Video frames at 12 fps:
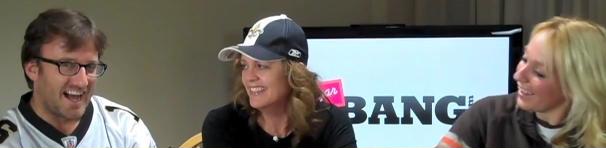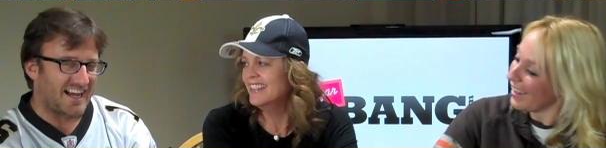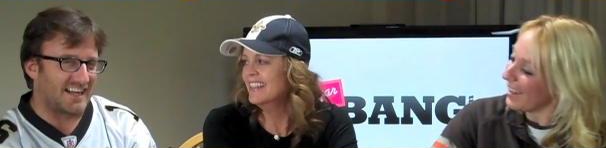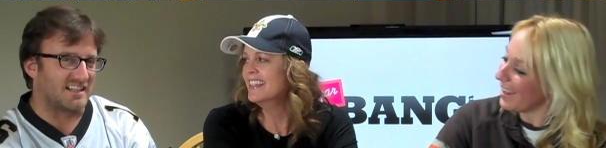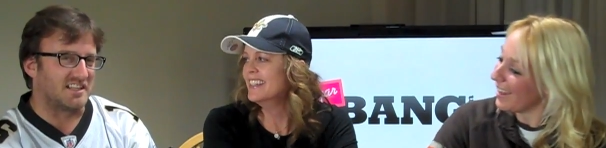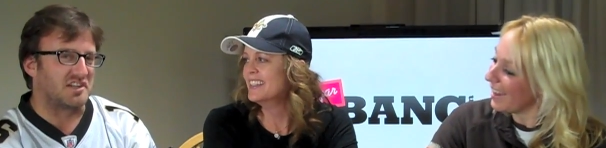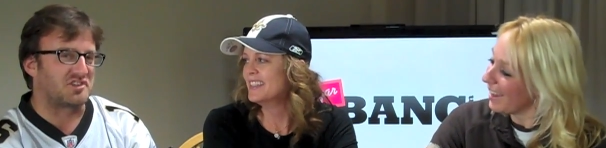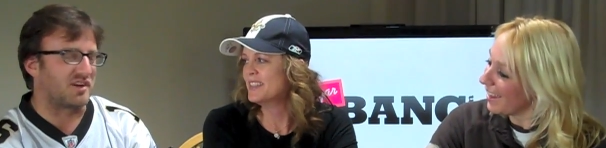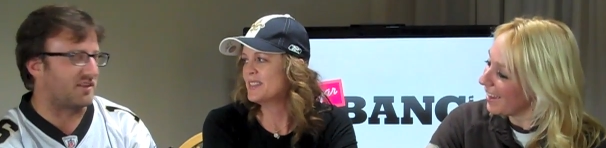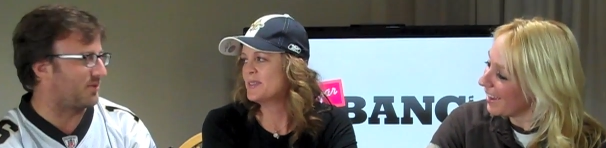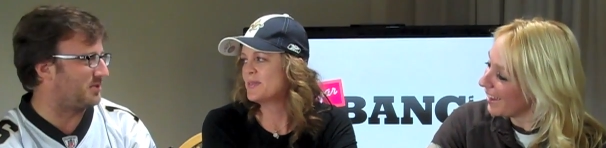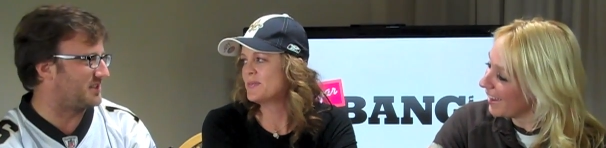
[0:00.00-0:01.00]
Speaker 1: I got a
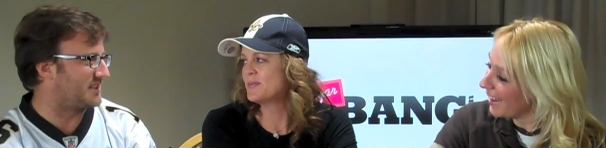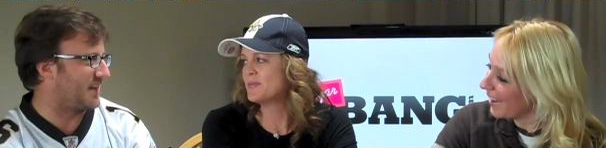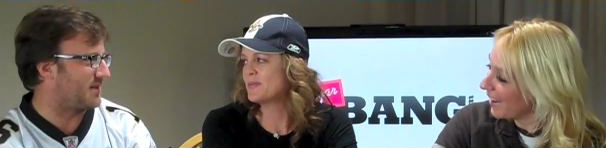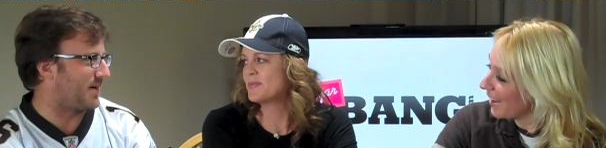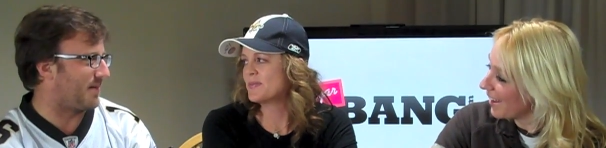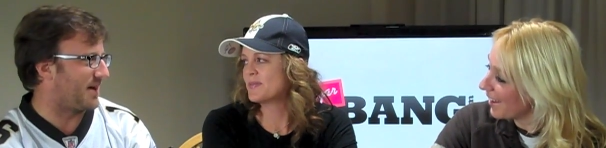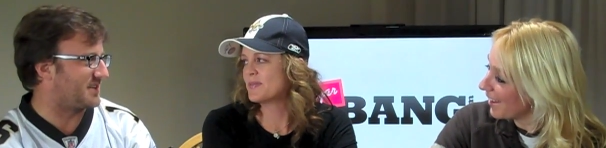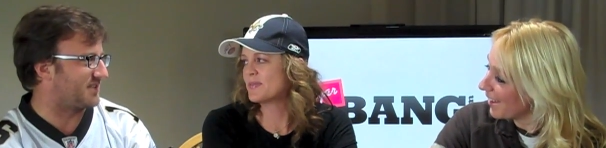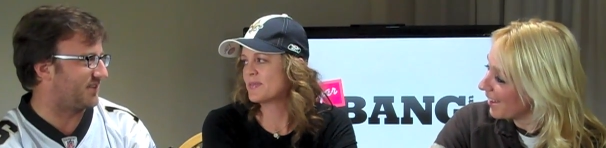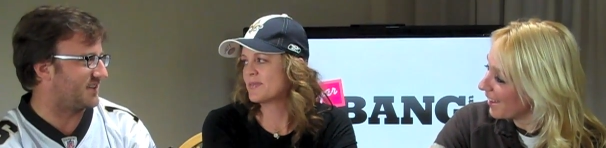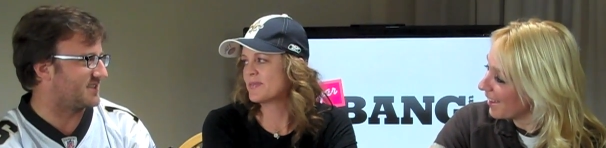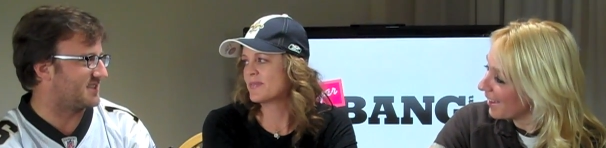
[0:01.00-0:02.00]
little trick for pulling together my
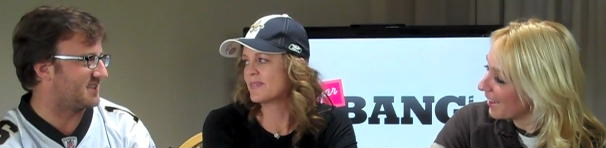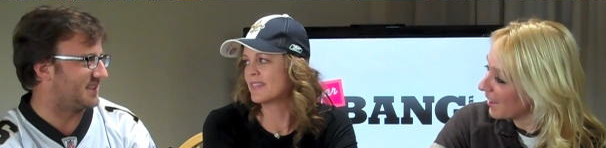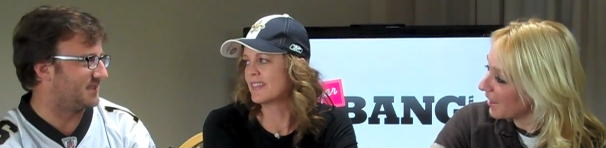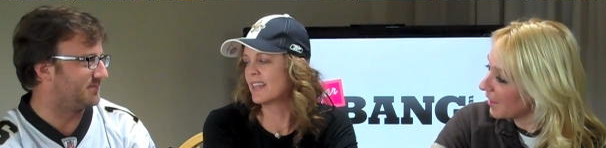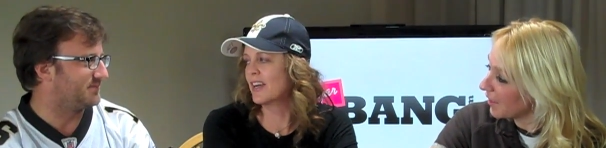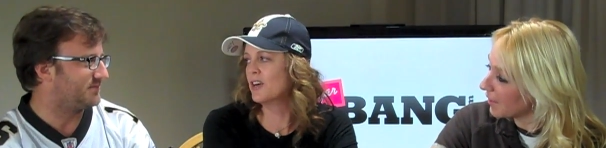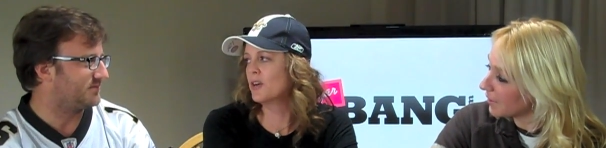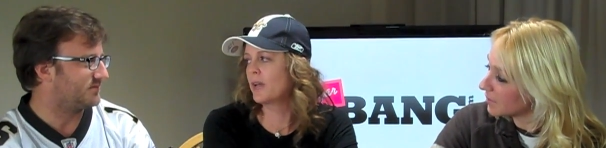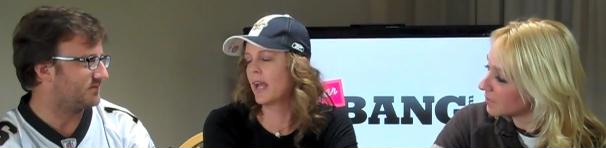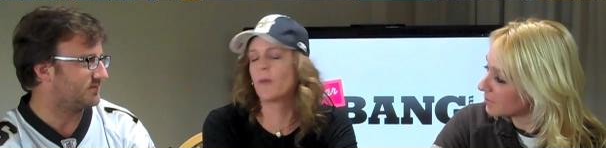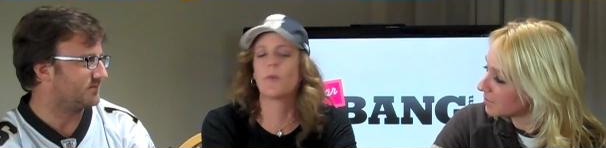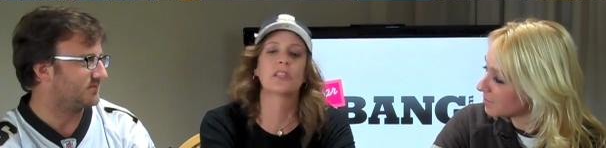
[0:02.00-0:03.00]
Magic Fantasy team.
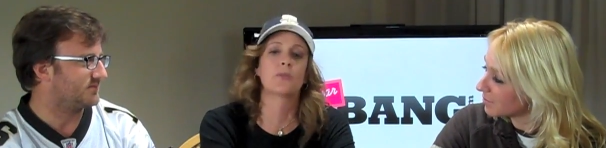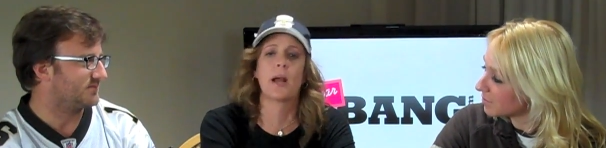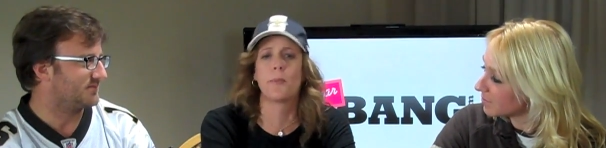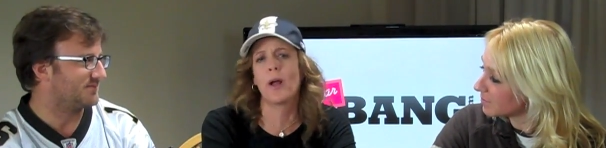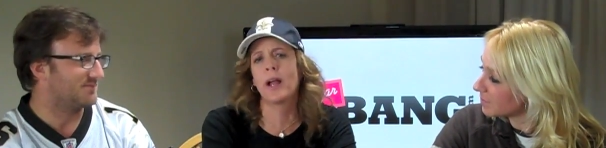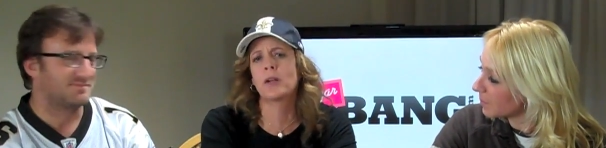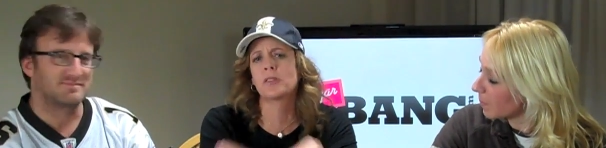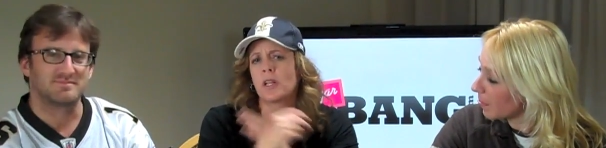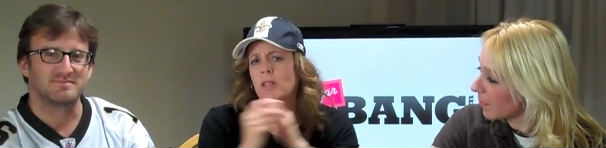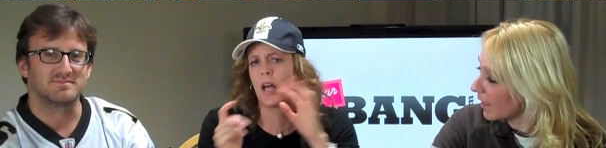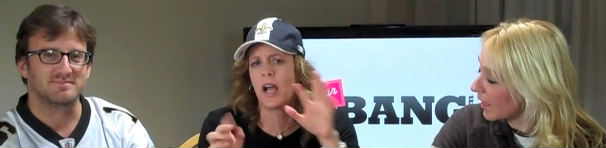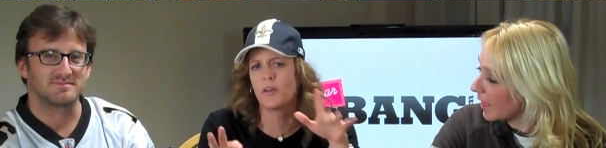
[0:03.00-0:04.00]
Speaker 2: Oh, okay, that's right. Brian
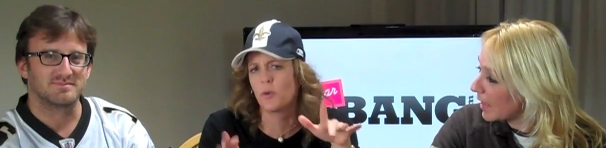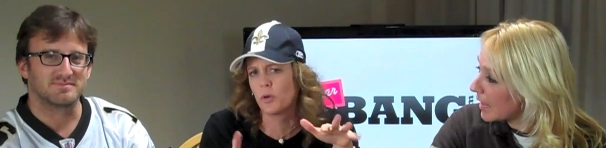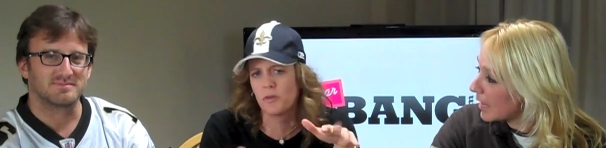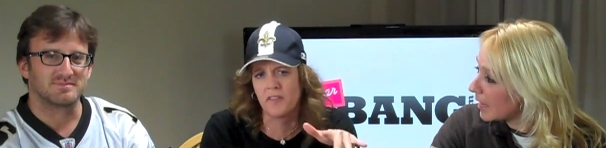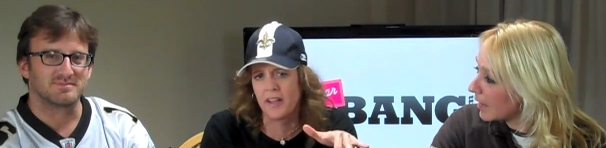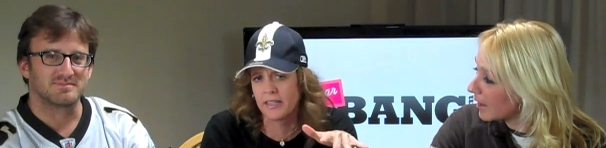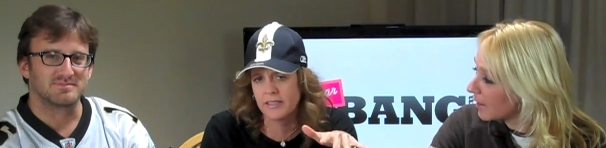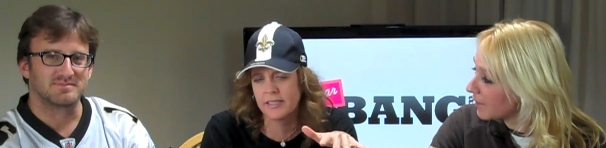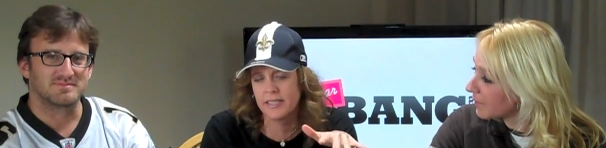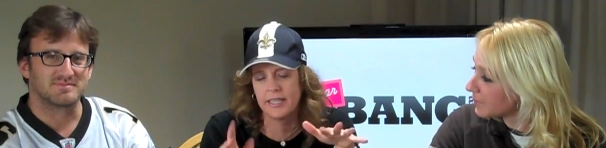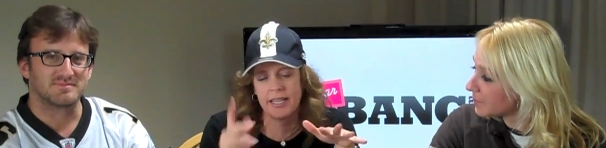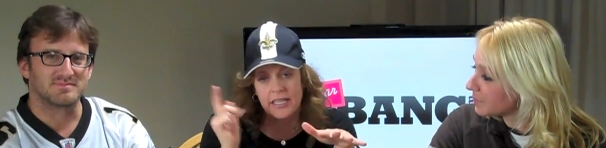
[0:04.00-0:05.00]
goes online to order
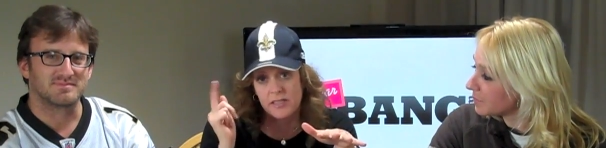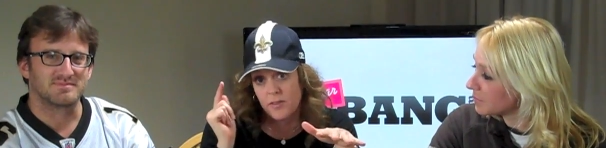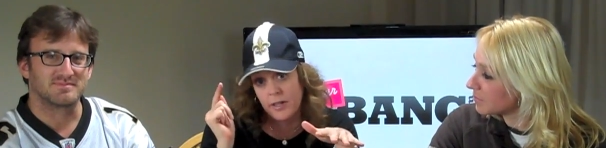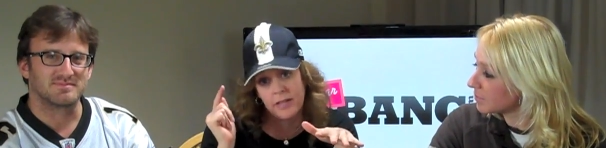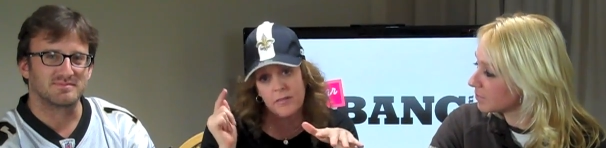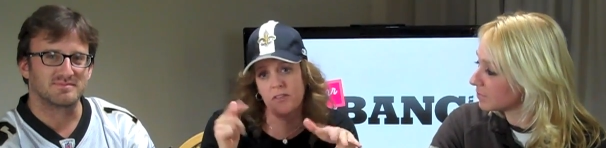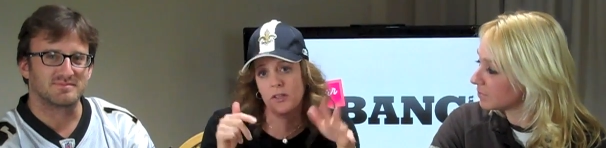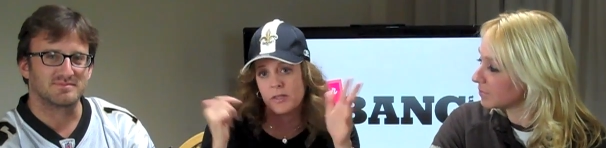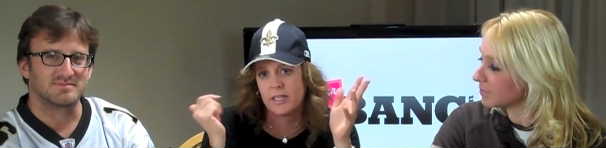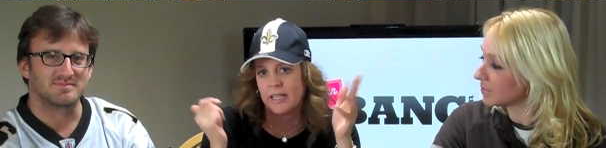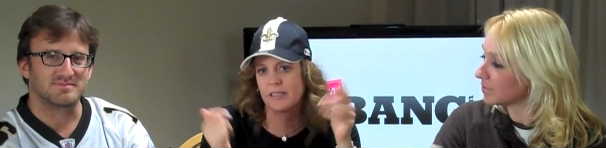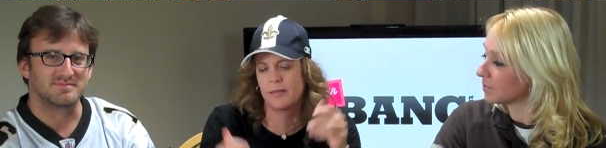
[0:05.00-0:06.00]
fantasy. He gets very
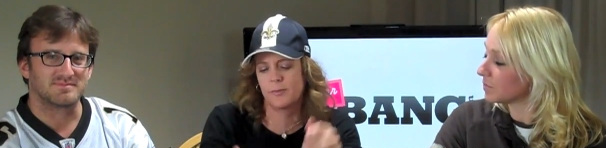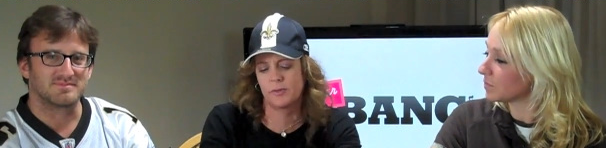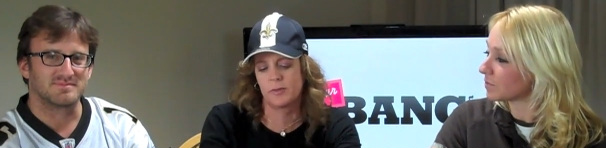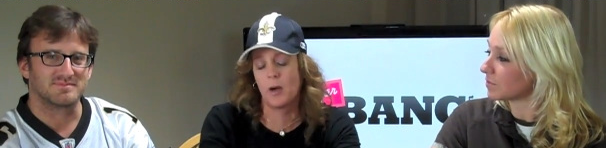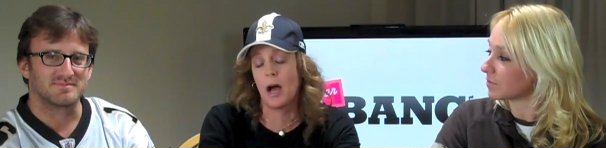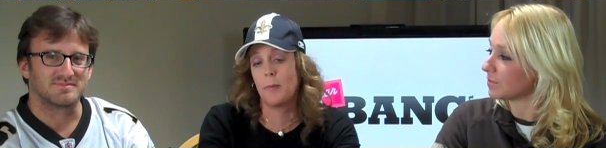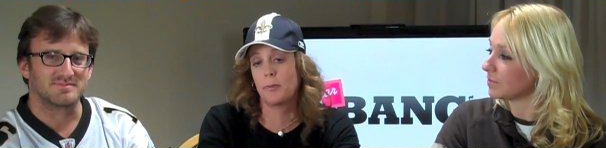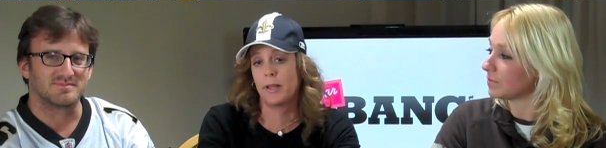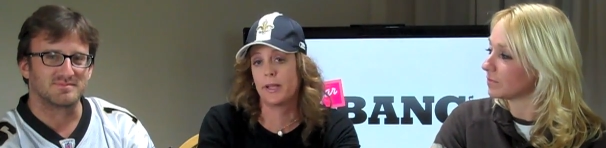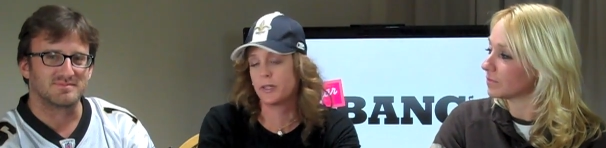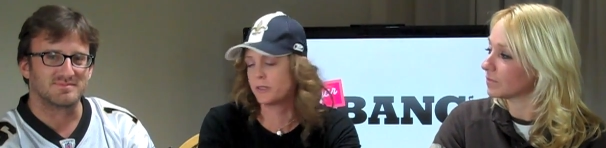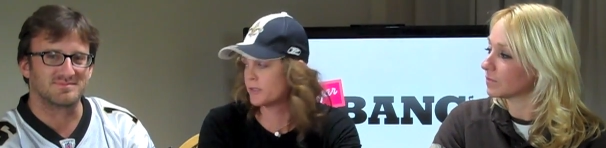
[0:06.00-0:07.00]
confused. he ends up with some
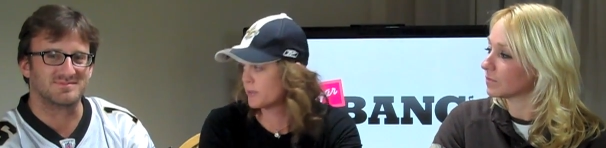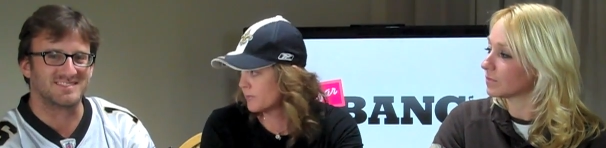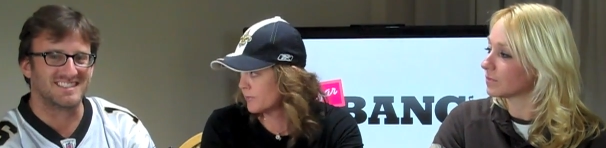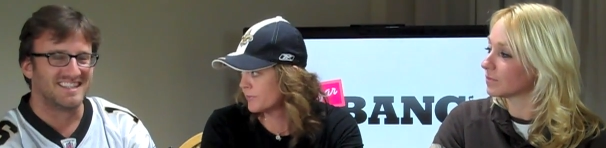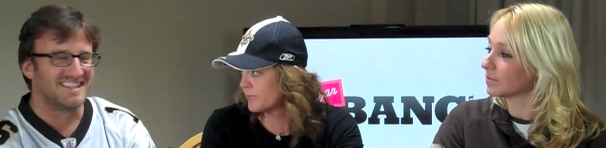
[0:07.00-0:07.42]
hot players.